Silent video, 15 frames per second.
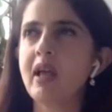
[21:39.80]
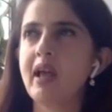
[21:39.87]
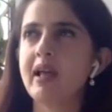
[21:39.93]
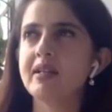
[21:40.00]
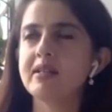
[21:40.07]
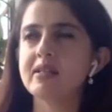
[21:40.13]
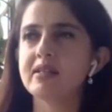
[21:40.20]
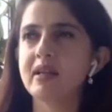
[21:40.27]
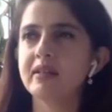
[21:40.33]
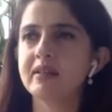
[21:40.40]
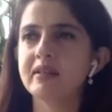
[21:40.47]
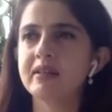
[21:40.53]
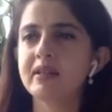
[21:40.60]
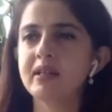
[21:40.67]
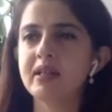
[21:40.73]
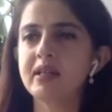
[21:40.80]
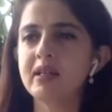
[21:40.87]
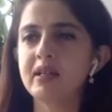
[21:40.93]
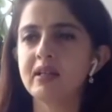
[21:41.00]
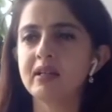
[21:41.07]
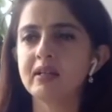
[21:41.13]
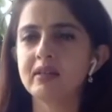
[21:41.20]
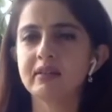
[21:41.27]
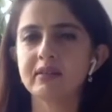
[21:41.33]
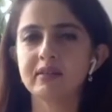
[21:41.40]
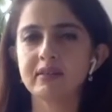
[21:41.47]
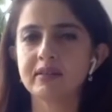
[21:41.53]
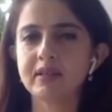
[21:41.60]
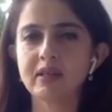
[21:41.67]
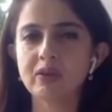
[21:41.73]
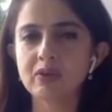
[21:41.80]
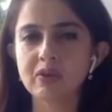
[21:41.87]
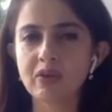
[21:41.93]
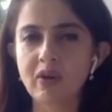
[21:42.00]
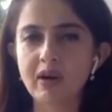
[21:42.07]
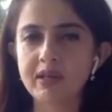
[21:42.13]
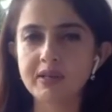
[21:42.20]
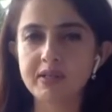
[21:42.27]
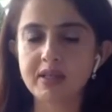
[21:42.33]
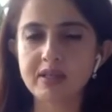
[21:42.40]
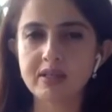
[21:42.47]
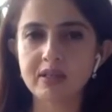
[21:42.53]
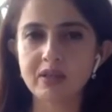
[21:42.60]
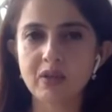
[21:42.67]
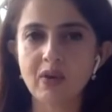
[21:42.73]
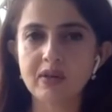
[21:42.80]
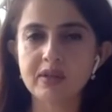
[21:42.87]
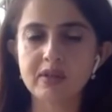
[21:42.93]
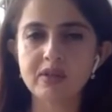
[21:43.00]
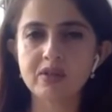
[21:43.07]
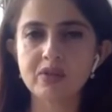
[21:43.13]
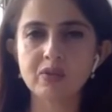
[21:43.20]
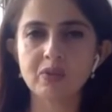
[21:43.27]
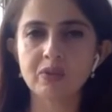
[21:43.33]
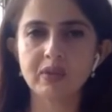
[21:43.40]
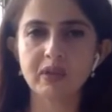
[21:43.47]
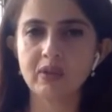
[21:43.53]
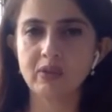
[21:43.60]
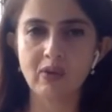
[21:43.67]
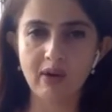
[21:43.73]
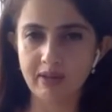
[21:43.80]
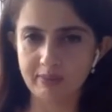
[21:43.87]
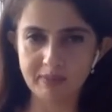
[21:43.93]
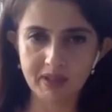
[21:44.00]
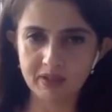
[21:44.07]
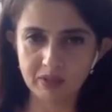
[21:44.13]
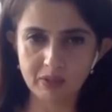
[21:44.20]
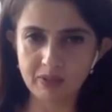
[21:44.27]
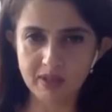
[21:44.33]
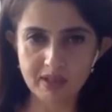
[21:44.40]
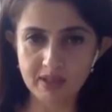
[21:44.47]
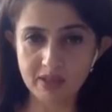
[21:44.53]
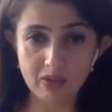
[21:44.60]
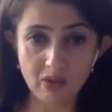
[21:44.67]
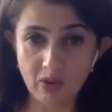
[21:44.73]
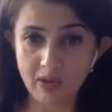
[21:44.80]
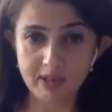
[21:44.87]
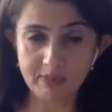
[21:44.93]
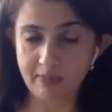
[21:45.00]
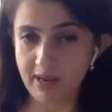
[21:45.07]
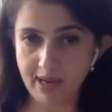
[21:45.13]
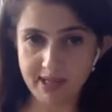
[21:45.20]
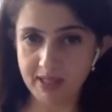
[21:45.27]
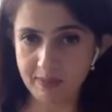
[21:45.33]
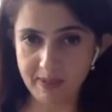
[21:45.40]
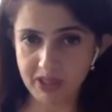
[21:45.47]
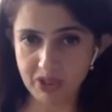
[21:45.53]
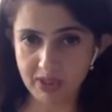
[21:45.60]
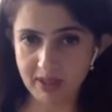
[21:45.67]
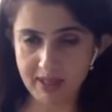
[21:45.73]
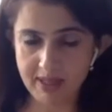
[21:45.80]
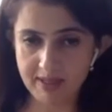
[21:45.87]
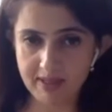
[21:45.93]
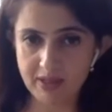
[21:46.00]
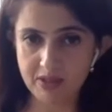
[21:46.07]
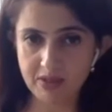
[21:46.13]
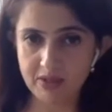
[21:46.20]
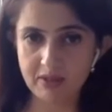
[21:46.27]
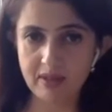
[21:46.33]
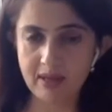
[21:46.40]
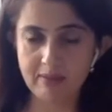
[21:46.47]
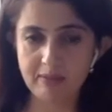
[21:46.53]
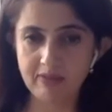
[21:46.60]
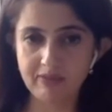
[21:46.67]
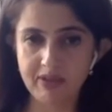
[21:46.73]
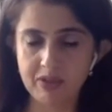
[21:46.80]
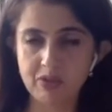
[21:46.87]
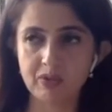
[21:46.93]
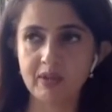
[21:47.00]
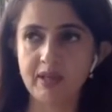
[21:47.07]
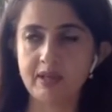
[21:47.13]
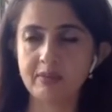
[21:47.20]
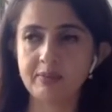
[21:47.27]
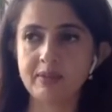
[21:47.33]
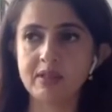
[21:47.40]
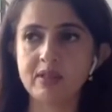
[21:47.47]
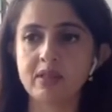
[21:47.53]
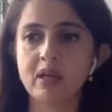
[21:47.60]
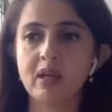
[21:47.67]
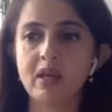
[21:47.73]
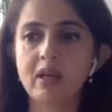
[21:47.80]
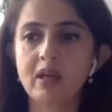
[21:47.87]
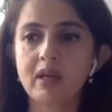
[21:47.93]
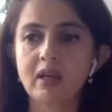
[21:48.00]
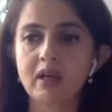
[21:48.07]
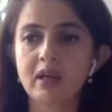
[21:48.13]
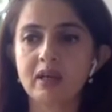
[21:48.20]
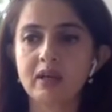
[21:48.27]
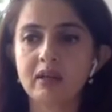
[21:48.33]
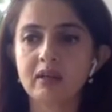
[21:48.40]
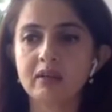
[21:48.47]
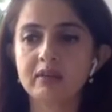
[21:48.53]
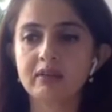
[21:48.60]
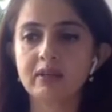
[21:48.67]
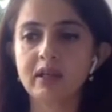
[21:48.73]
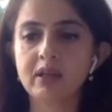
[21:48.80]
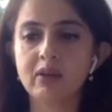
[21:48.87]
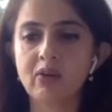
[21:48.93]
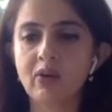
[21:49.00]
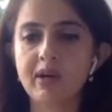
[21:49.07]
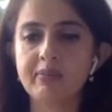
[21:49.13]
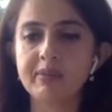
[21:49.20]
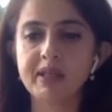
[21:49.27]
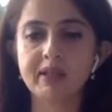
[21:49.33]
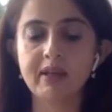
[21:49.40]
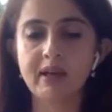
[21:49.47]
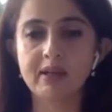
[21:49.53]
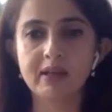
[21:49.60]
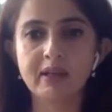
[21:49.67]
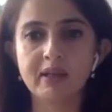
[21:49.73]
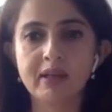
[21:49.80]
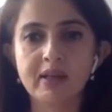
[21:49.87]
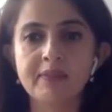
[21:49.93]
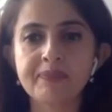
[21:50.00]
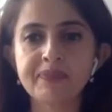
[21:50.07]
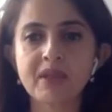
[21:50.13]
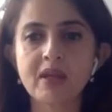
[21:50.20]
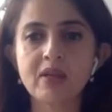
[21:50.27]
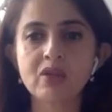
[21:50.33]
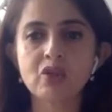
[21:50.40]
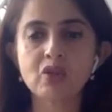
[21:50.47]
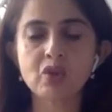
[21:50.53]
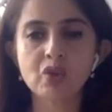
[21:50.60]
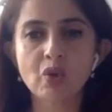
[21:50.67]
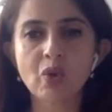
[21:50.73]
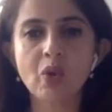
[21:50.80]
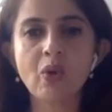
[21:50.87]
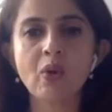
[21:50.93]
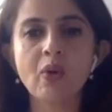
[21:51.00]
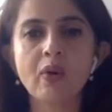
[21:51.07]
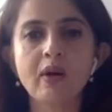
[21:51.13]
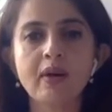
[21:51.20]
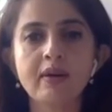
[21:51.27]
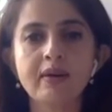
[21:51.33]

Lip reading: and suddenly they could not trace a doctor, so they called me, though it's not my specialization, I'm a physiotherapist. They called me, kya kare? So